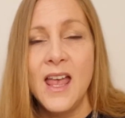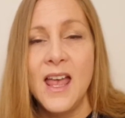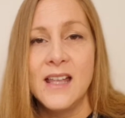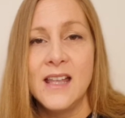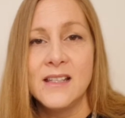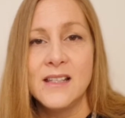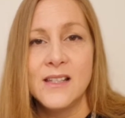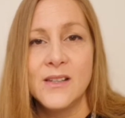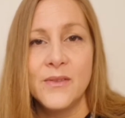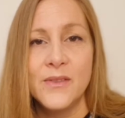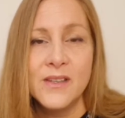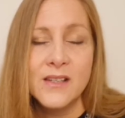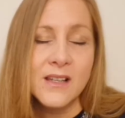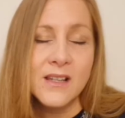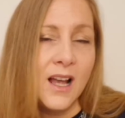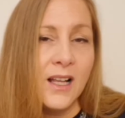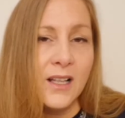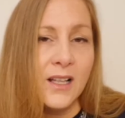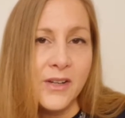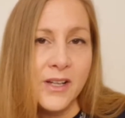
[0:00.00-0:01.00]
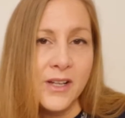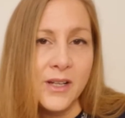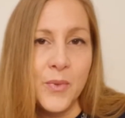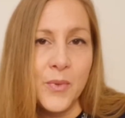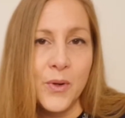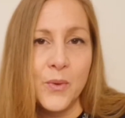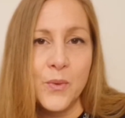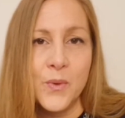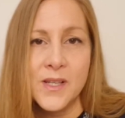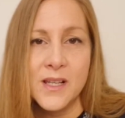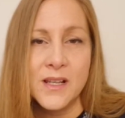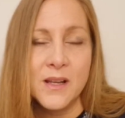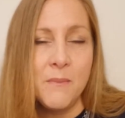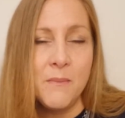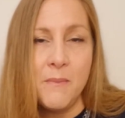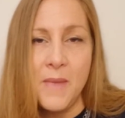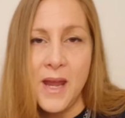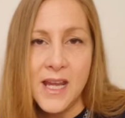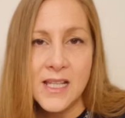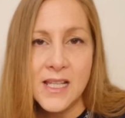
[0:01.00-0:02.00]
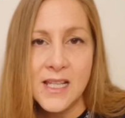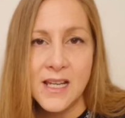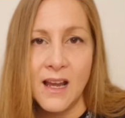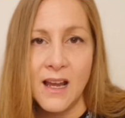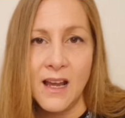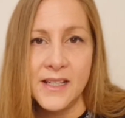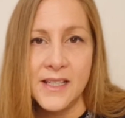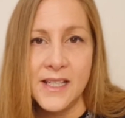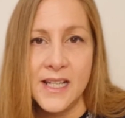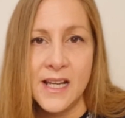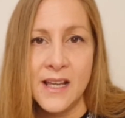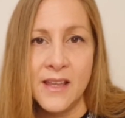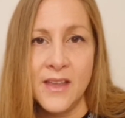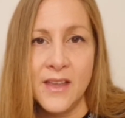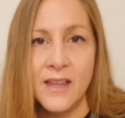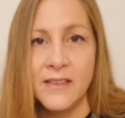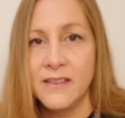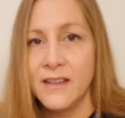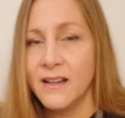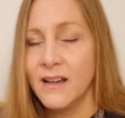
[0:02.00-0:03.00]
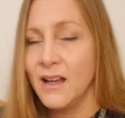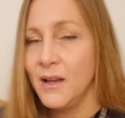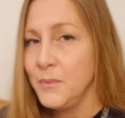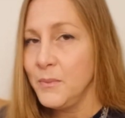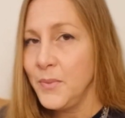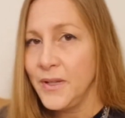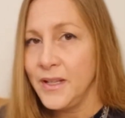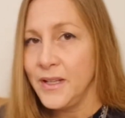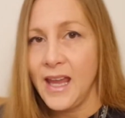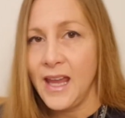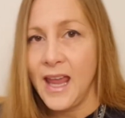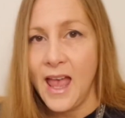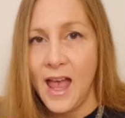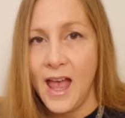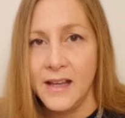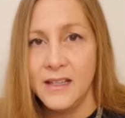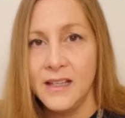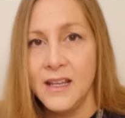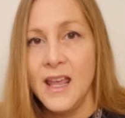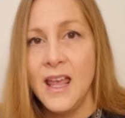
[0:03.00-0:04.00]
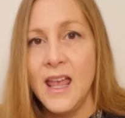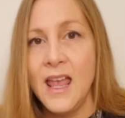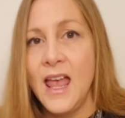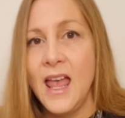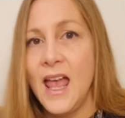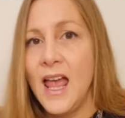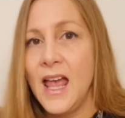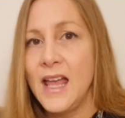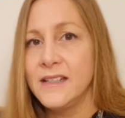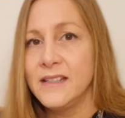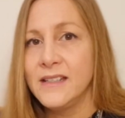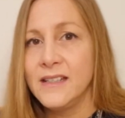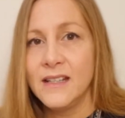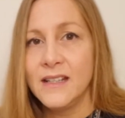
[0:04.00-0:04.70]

And so this coloring book was an amazing idea that the company had, and